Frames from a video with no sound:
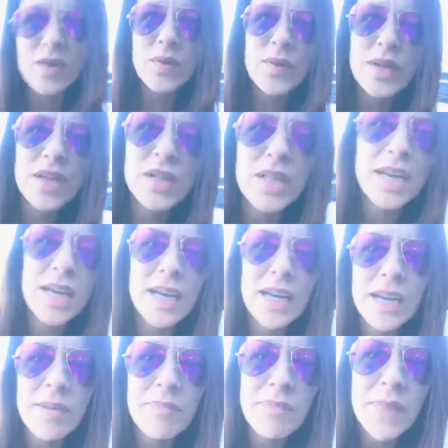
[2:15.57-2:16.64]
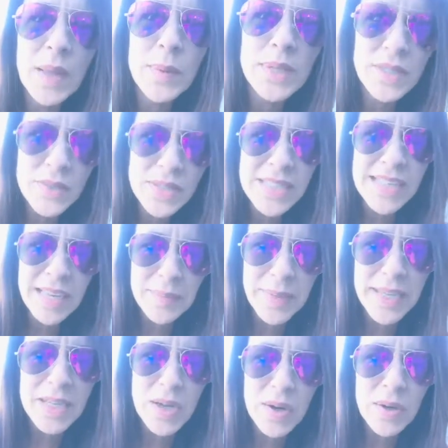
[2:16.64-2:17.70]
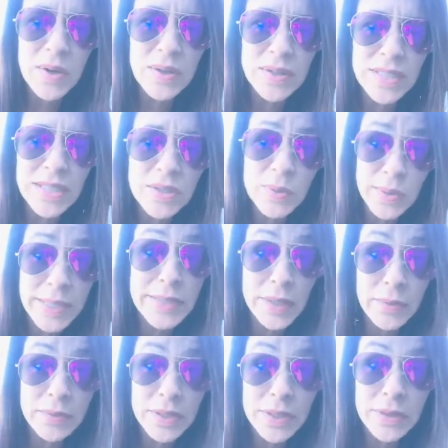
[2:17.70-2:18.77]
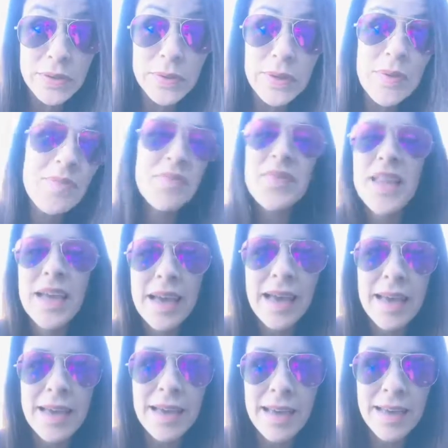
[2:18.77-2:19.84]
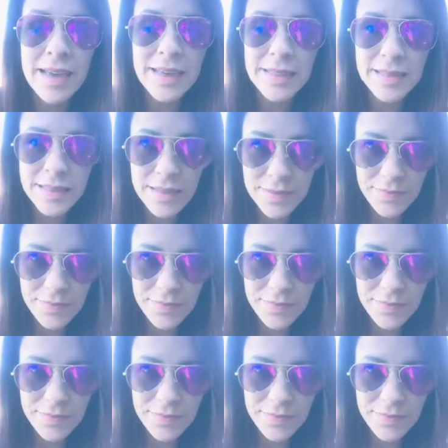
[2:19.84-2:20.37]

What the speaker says: Well, I'm going to do a segment called Here's What I Don't Do, and